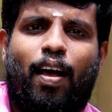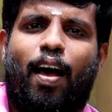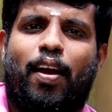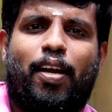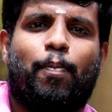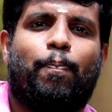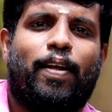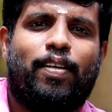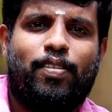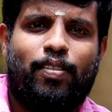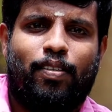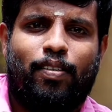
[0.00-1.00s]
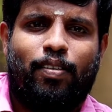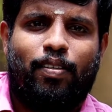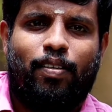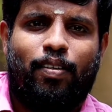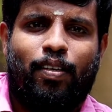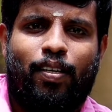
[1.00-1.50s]
are depend
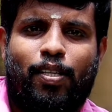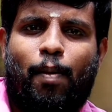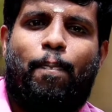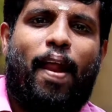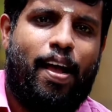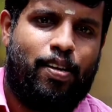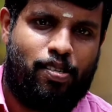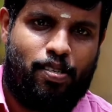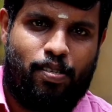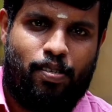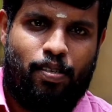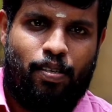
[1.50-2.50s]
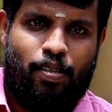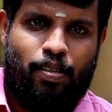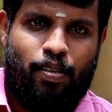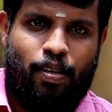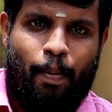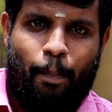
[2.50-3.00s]
the plants
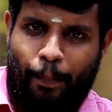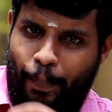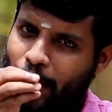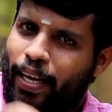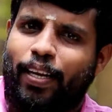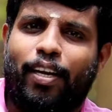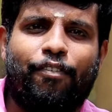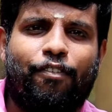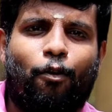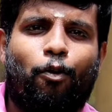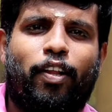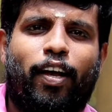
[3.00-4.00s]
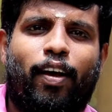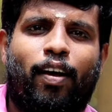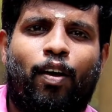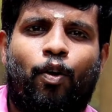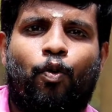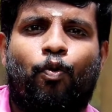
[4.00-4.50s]
mainly for
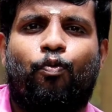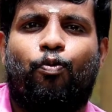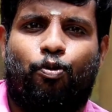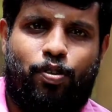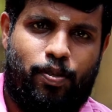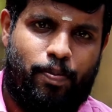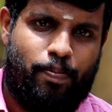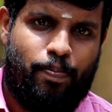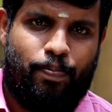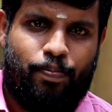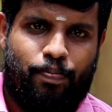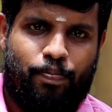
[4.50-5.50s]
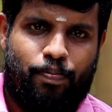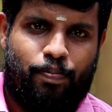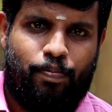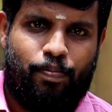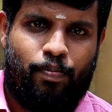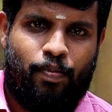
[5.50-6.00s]
their food.
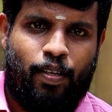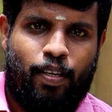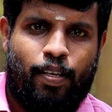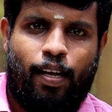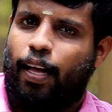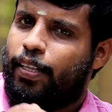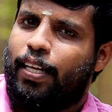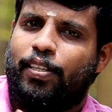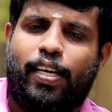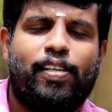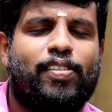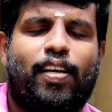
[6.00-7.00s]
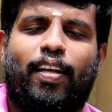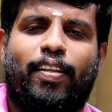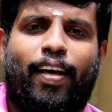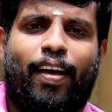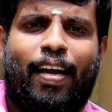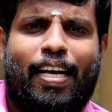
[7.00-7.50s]
Other things are
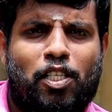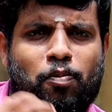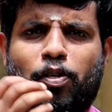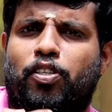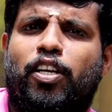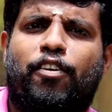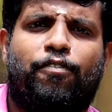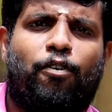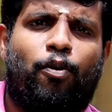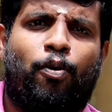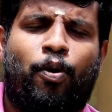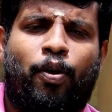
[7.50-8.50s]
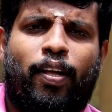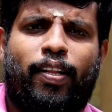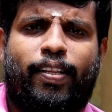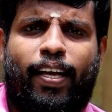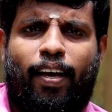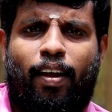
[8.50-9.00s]
there especially for
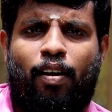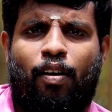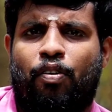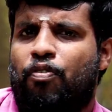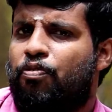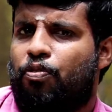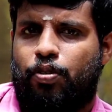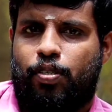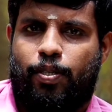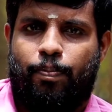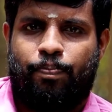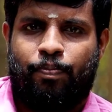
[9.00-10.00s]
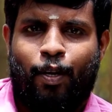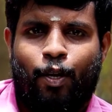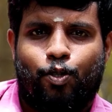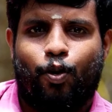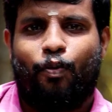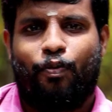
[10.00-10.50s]
their food.
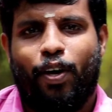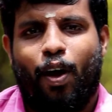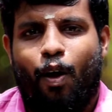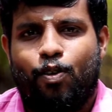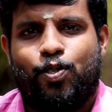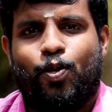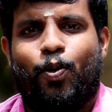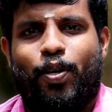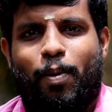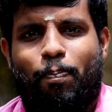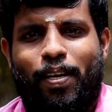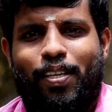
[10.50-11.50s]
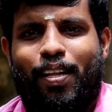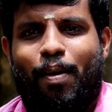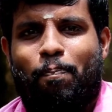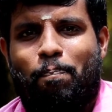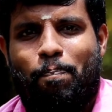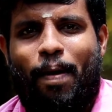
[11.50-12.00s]
So we also depend
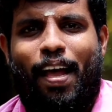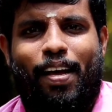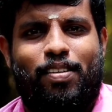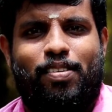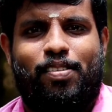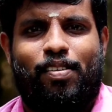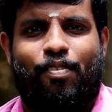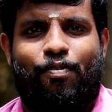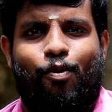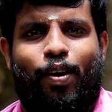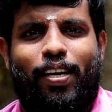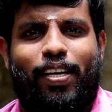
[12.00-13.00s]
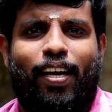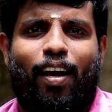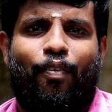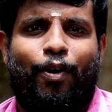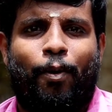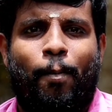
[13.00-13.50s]
the plants for getting
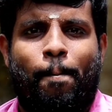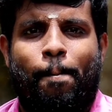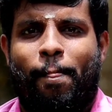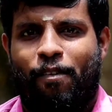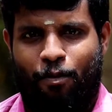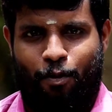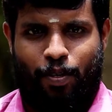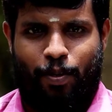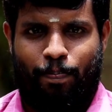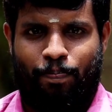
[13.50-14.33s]
our food.